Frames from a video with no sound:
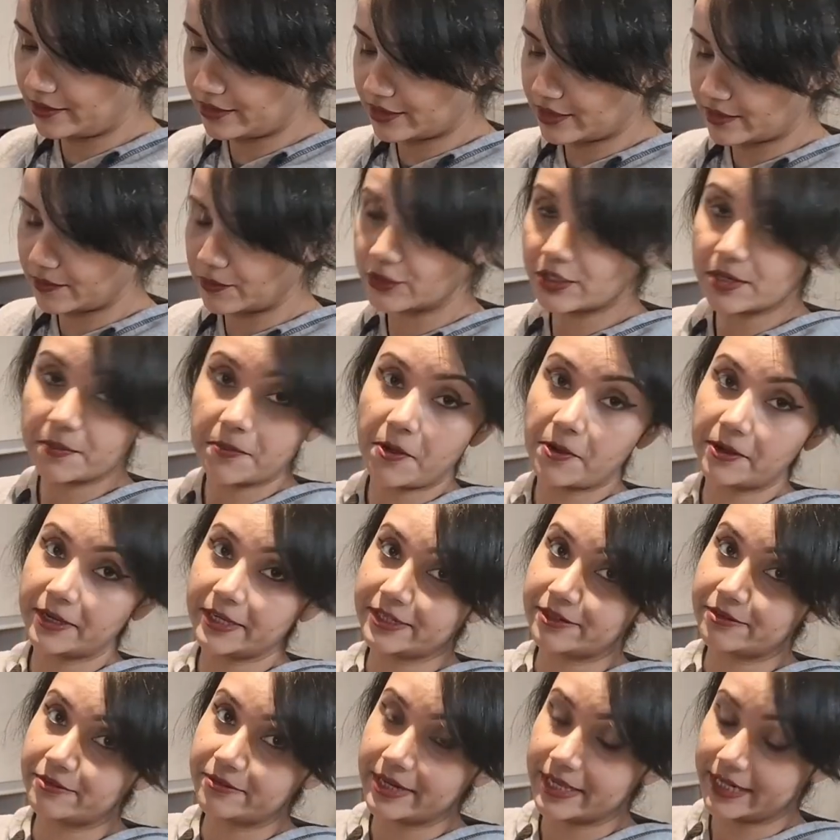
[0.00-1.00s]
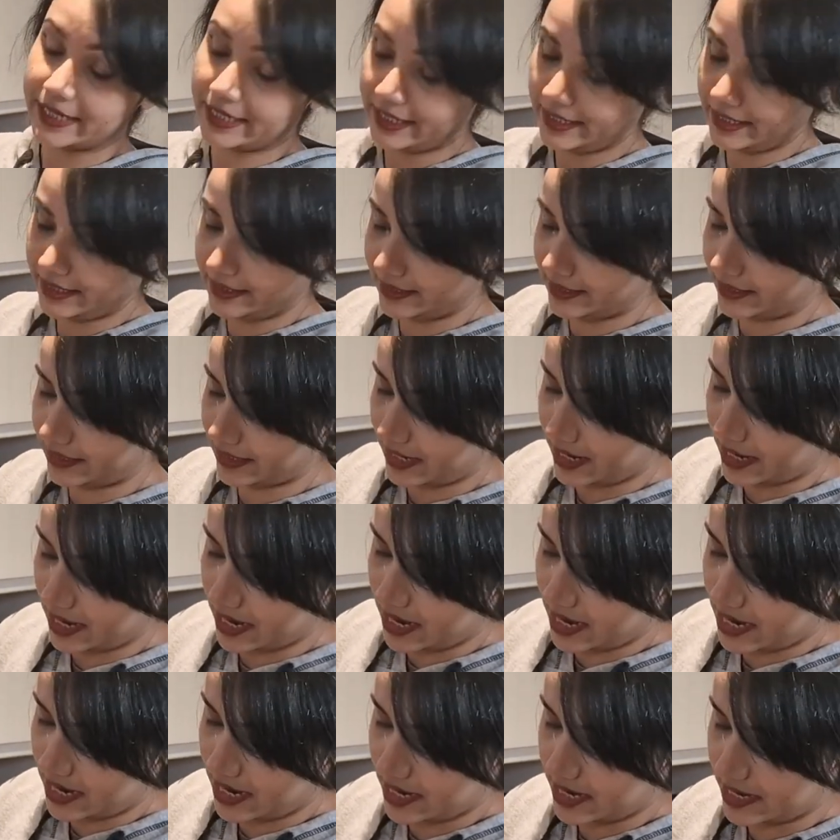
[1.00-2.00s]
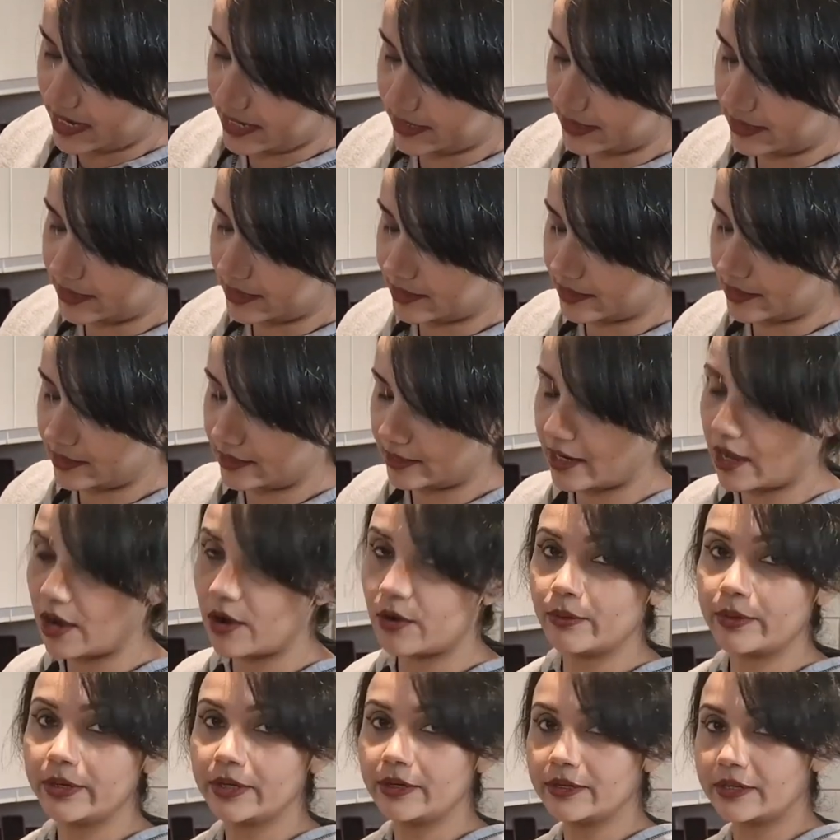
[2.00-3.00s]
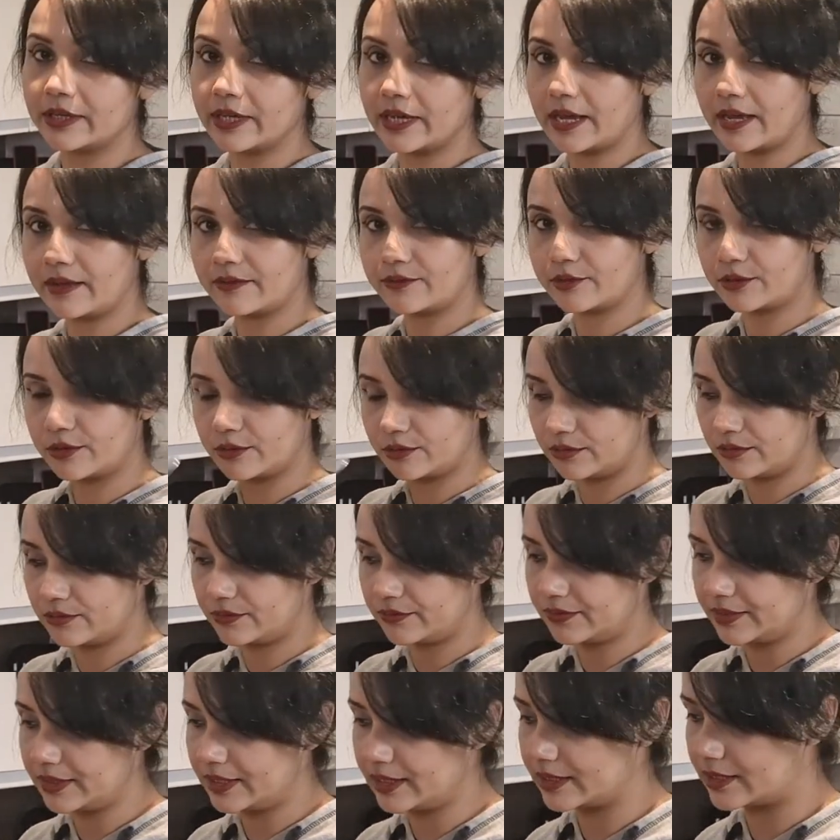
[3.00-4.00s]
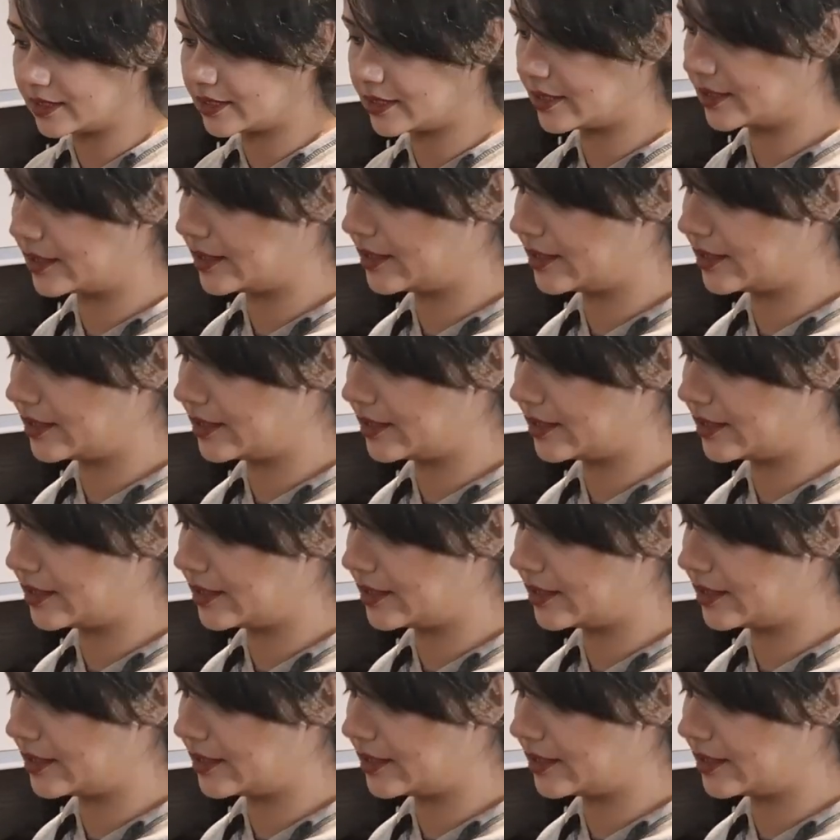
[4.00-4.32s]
samosa pocket ready, and now we're gonna have to fill it,